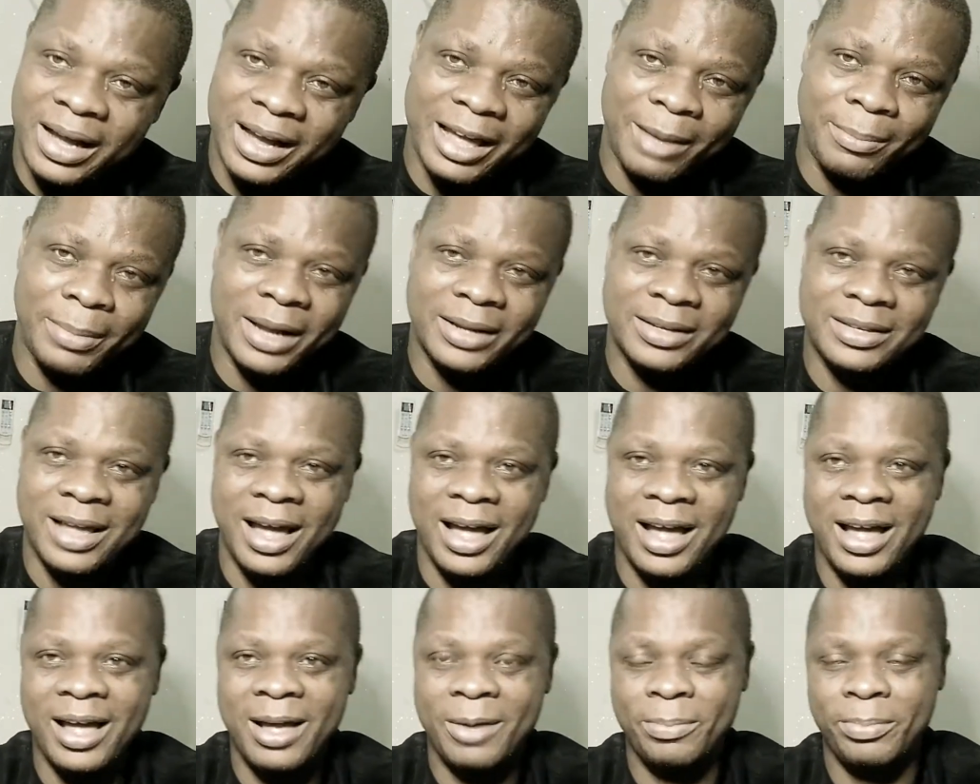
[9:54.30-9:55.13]

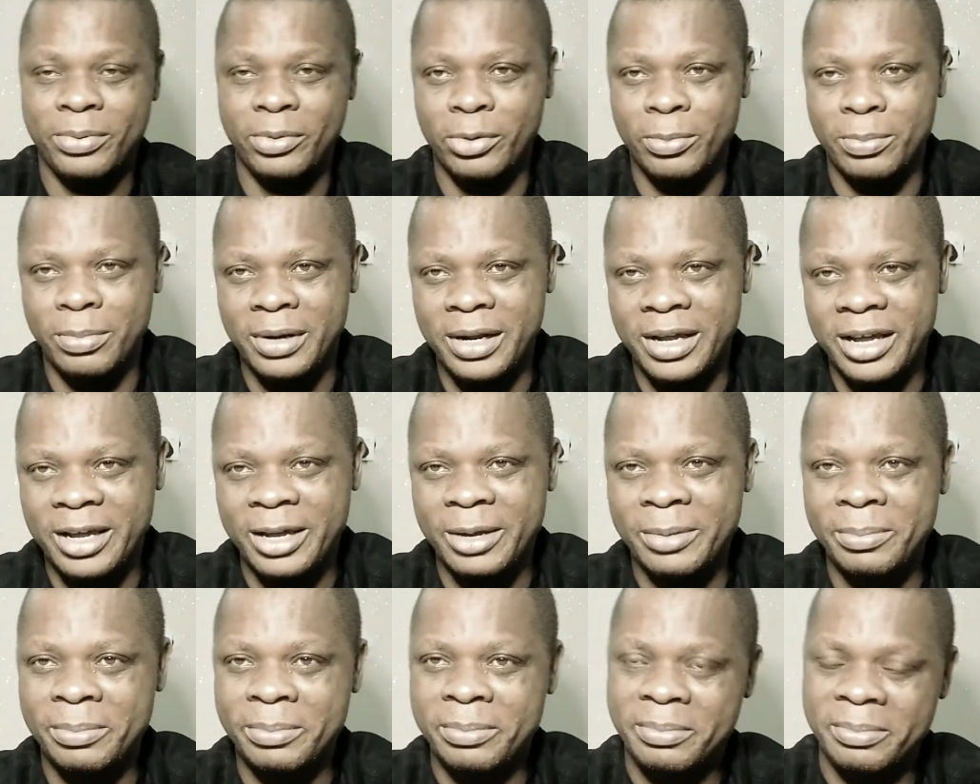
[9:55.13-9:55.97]
Kayamata
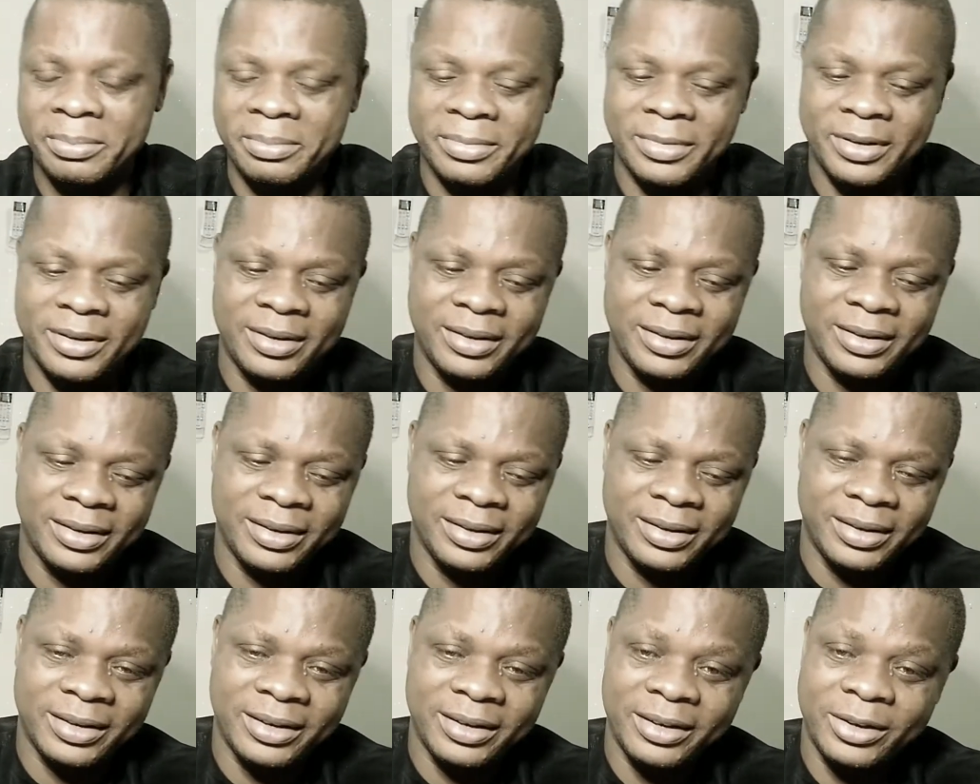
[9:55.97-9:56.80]
problem,
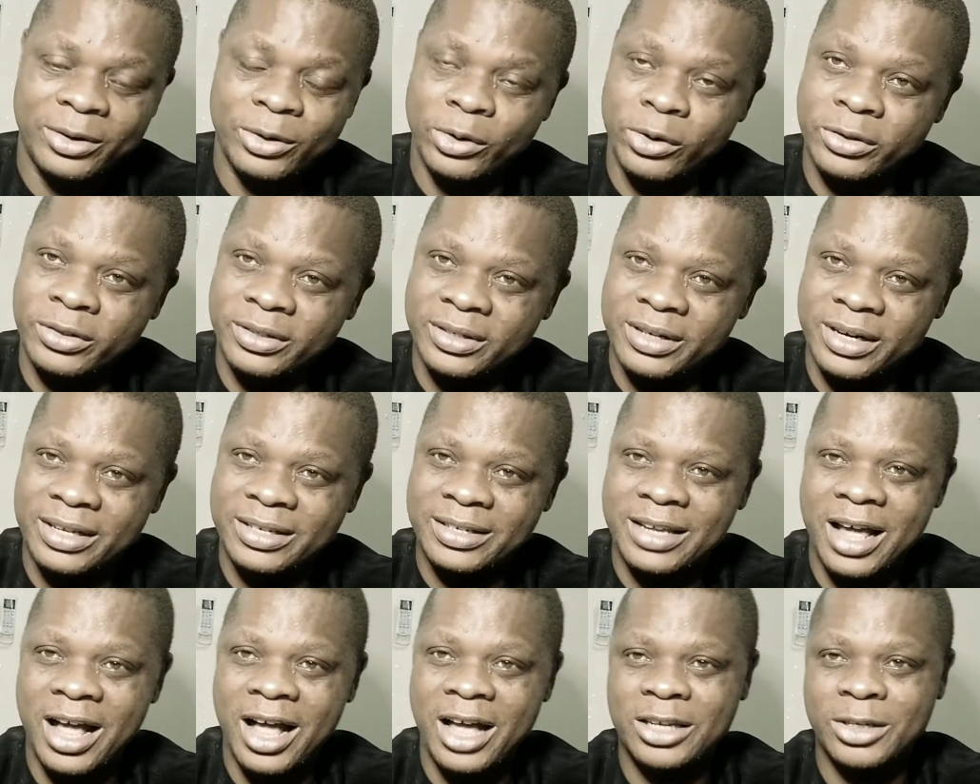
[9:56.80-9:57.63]

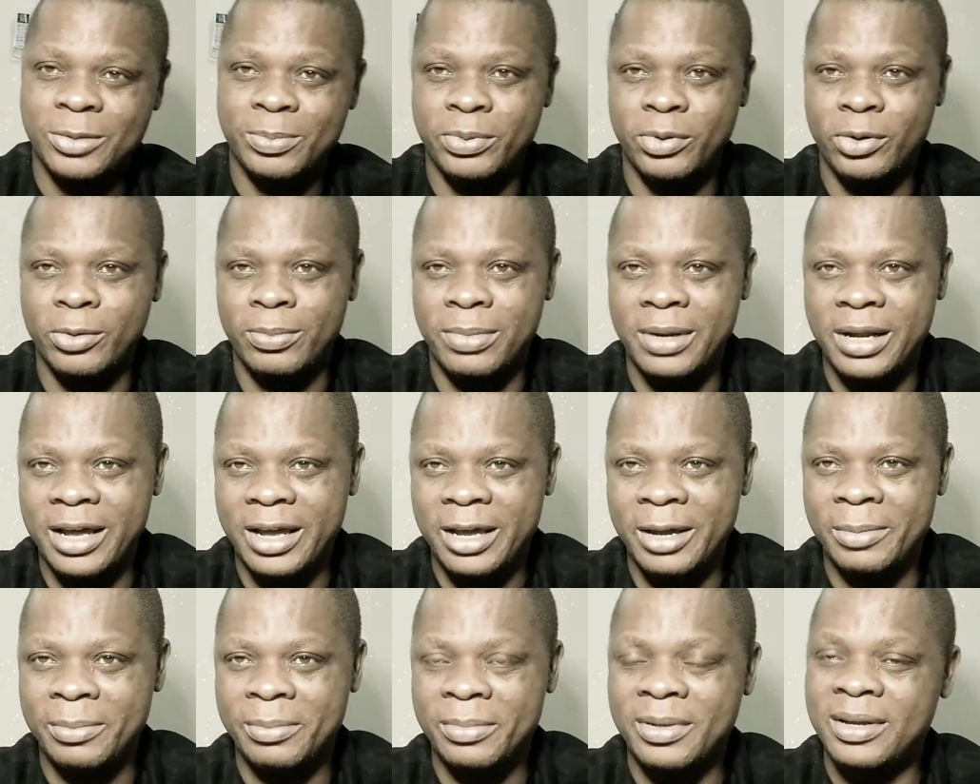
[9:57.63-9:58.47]
cross-dressers
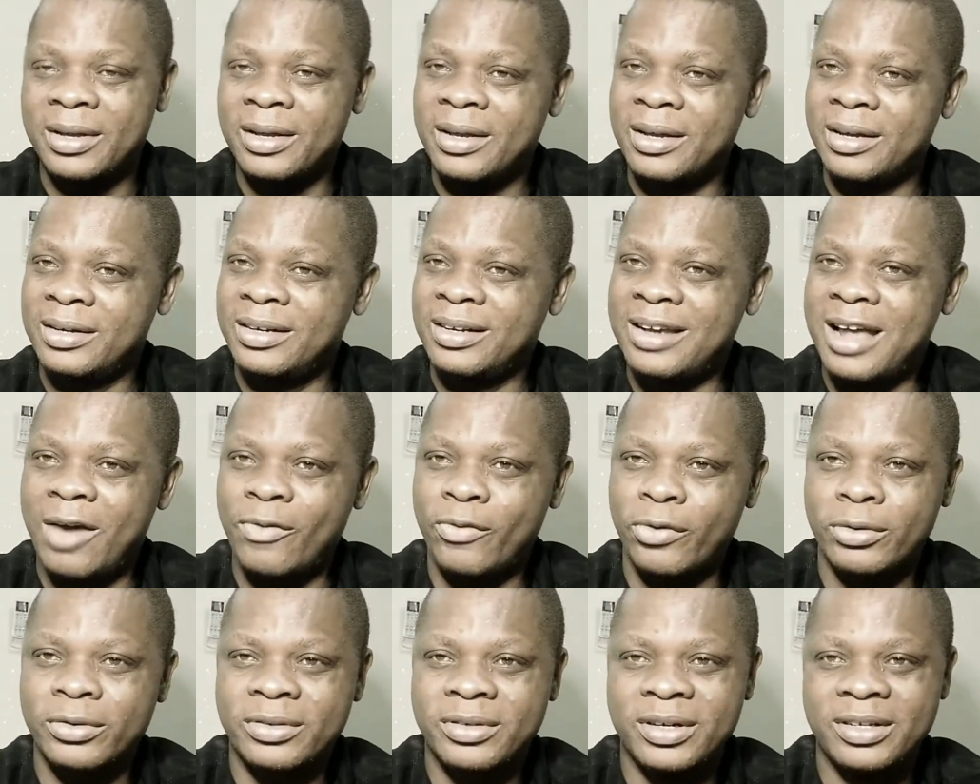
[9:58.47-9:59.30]
problem, the
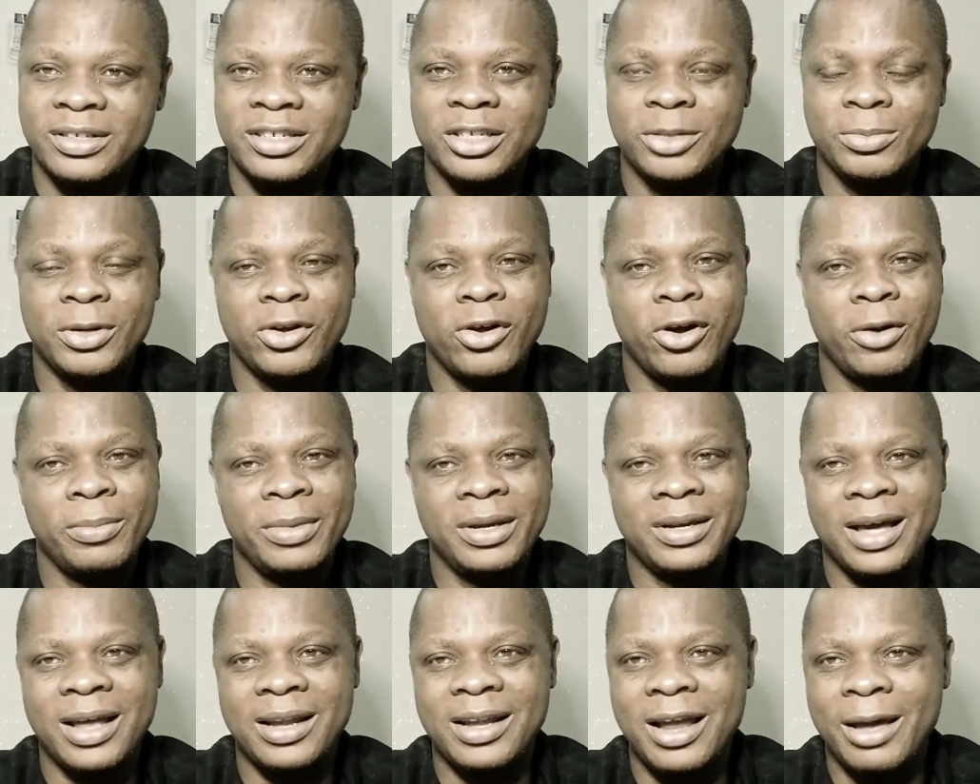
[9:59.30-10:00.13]
divorce rate is
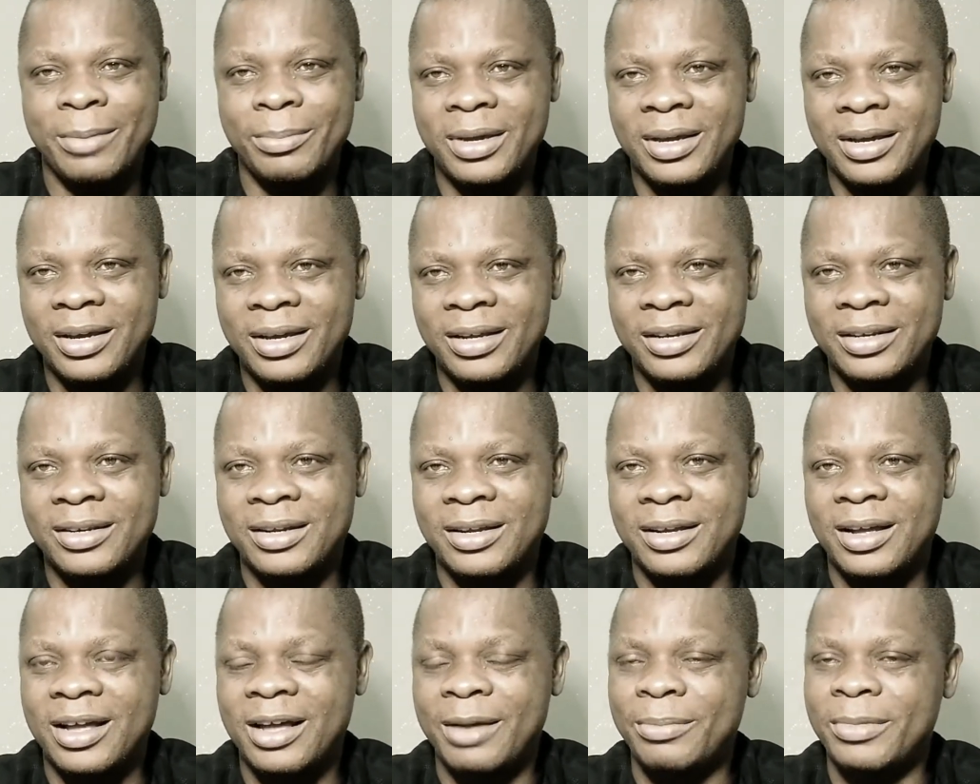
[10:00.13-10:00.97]
becoming
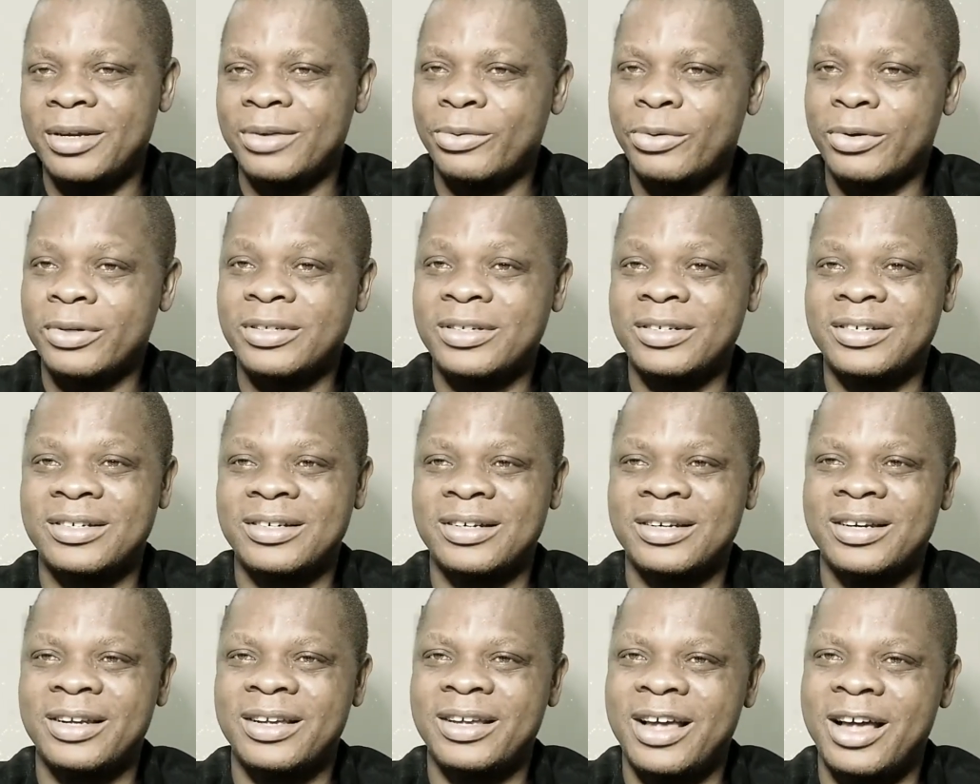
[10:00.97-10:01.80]
alarming. I mean, what
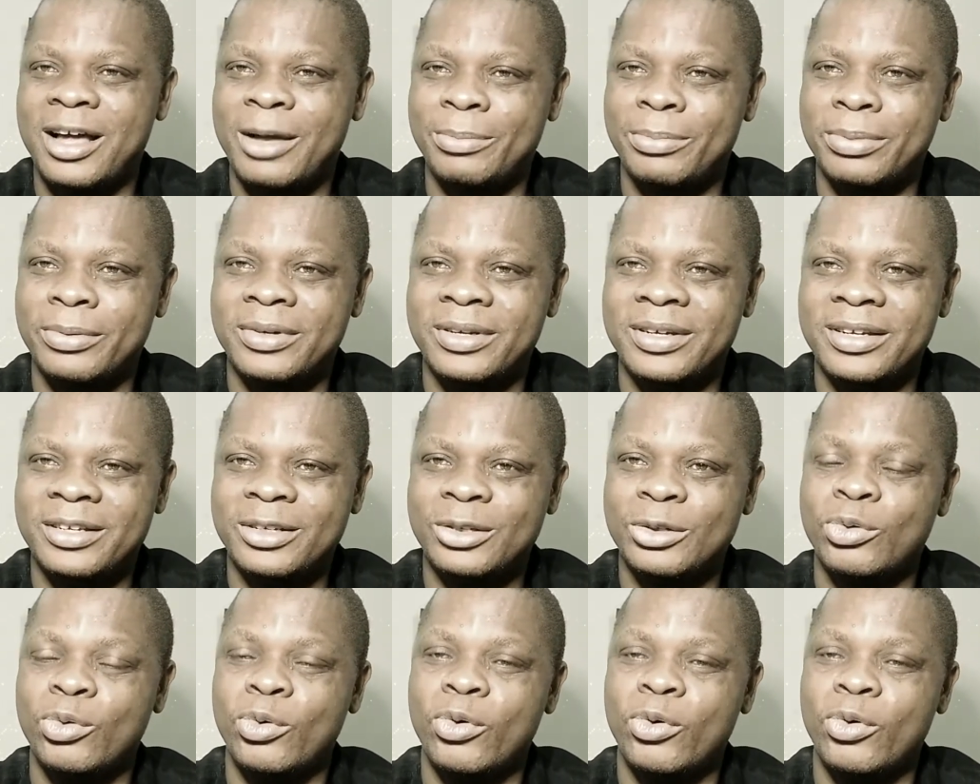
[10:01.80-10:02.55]
is really happening